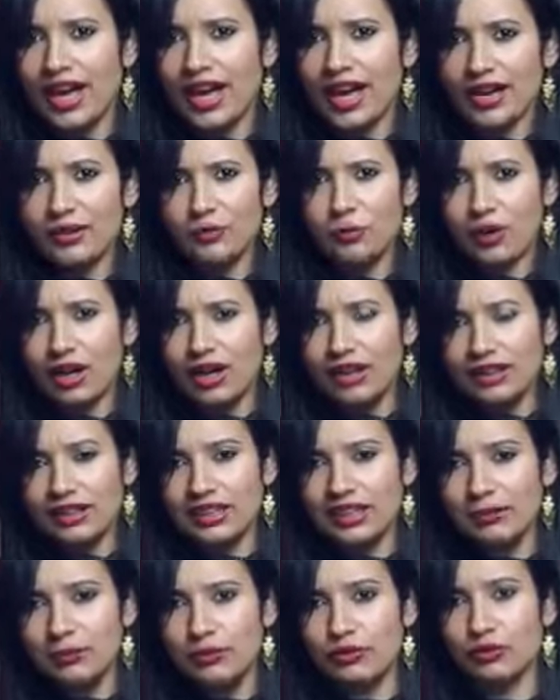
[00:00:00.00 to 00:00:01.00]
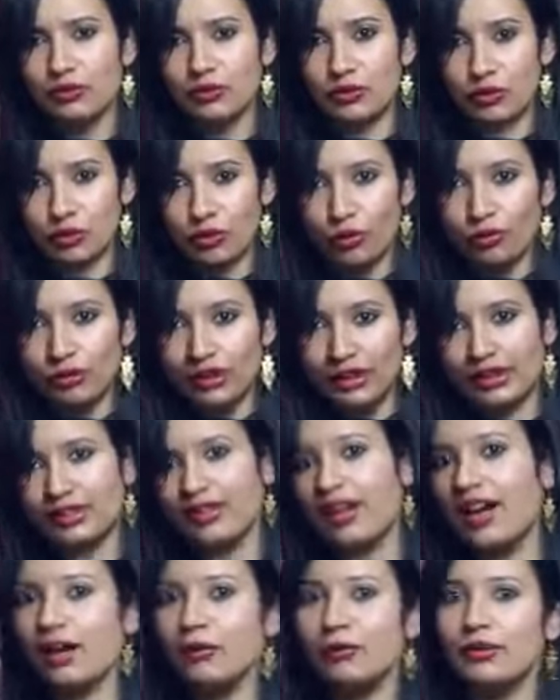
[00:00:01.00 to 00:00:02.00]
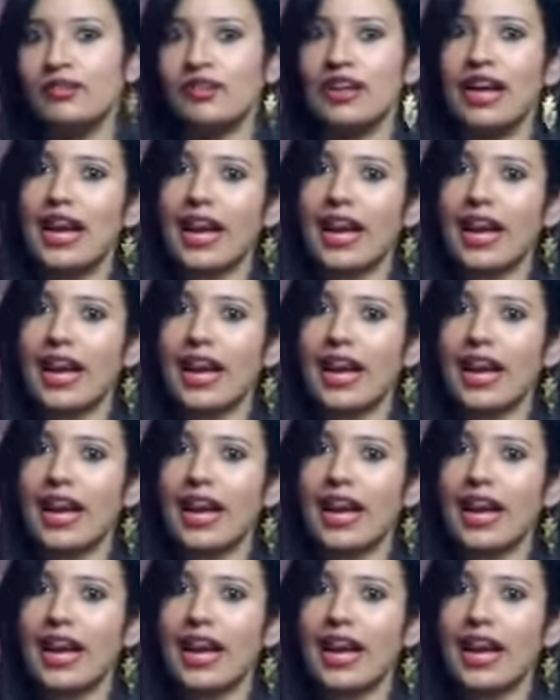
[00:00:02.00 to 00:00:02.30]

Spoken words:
And while he was droning, I was